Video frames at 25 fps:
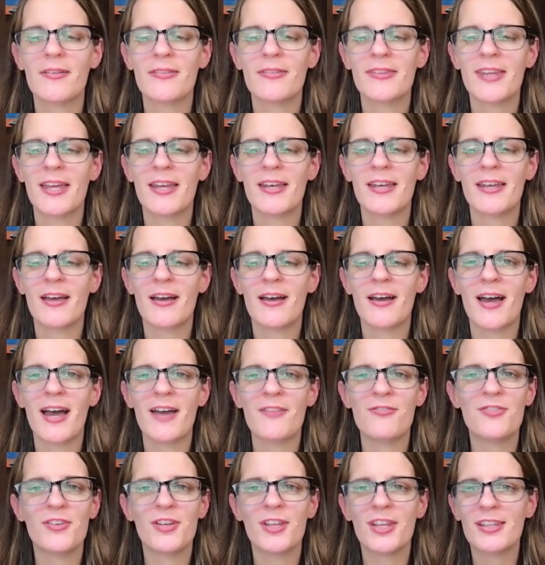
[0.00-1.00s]
then
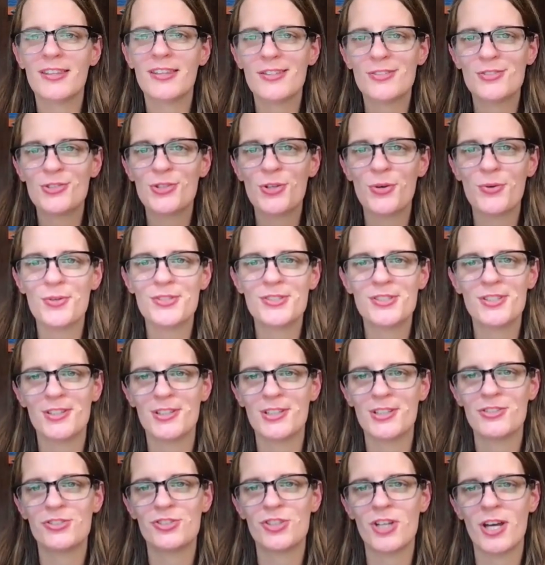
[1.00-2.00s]
I feel like this show has
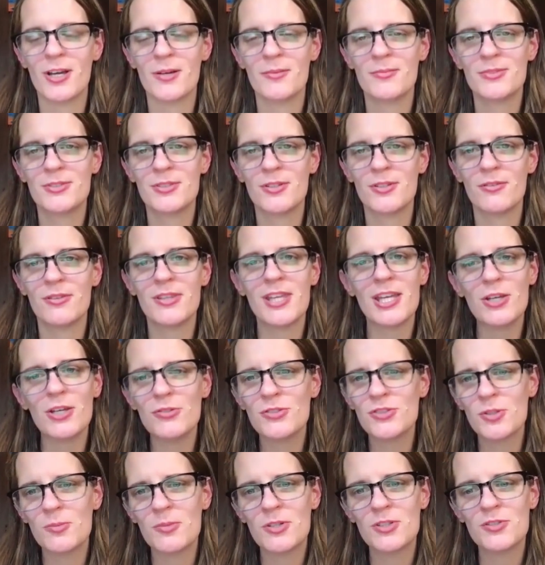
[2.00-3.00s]
done its job. So thank
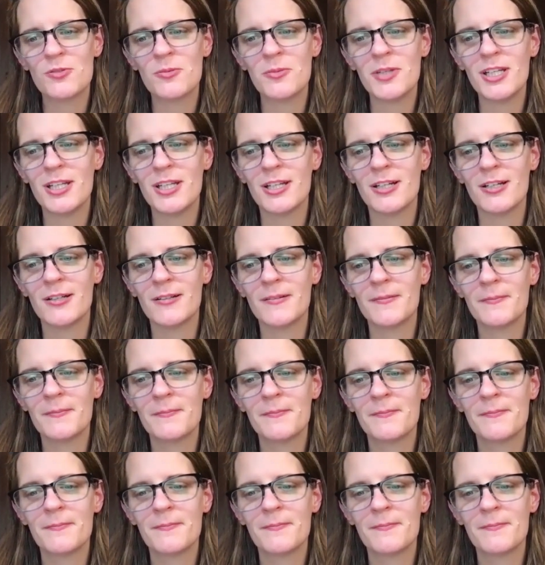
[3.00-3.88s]
you so much for being here.